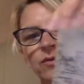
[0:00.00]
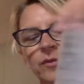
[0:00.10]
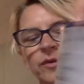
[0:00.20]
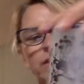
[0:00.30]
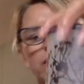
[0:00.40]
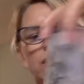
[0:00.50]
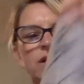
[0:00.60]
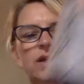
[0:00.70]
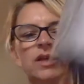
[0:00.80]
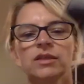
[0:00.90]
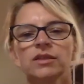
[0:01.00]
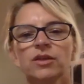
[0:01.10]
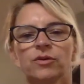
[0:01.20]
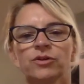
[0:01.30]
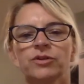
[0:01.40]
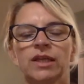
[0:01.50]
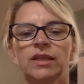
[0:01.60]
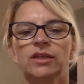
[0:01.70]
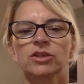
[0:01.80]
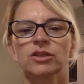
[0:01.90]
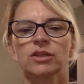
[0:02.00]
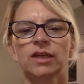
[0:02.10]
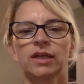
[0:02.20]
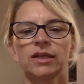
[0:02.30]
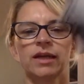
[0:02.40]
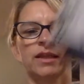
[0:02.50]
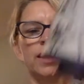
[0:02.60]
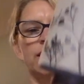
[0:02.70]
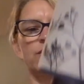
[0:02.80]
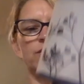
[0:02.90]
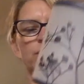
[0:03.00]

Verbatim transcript: warmer. So underneath it just looks like a nightlight with the